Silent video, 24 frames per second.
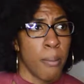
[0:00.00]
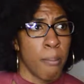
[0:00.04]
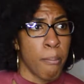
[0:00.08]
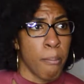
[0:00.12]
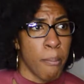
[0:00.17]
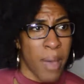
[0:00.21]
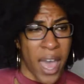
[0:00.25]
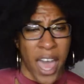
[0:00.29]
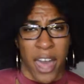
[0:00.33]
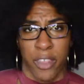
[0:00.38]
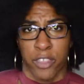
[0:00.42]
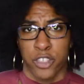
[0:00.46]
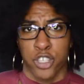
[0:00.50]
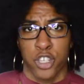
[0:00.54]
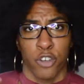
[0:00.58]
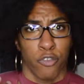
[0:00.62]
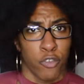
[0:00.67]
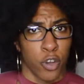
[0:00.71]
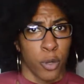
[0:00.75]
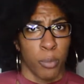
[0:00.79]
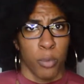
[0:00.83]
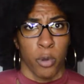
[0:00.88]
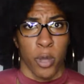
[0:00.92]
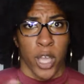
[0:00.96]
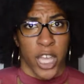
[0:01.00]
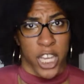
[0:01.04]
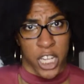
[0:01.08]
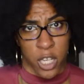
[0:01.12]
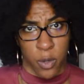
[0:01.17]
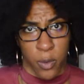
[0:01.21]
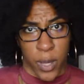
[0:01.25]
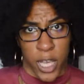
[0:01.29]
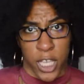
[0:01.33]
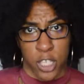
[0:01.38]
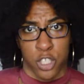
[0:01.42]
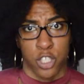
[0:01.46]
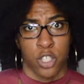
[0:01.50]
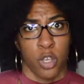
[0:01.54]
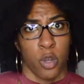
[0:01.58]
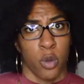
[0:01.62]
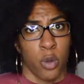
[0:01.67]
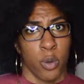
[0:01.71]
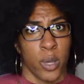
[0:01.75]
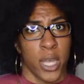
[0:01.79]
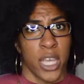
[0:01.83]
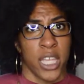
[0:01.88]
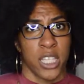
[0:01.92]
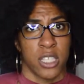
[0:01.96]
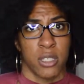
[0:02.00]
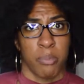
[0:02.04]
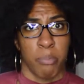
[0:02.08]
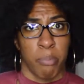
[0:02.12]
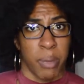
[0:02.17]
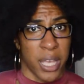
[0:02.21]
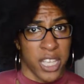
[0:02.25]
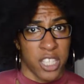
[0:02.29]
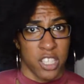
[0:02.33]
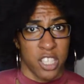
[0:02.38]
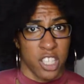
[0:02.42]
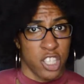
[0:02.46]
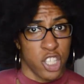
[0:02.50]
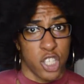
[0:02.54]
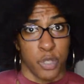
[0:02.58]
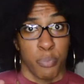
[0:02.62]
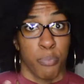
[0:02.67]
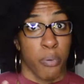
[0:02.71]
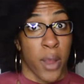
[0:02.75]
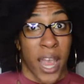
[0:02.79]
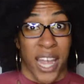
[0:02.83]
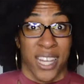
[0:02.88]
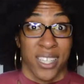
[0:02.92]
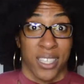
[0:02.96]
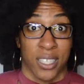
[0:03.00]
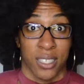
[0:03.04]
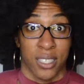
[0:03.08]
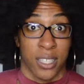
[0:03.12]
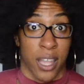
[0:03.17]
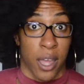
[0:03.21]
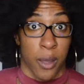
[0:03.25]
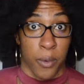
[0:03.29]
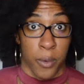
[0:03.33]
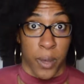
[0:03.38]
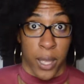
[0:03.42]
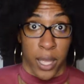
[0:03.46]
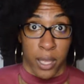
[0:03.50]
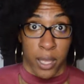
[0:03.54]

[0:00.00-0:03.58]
math to verbal anyway, so it's best to just practice that way.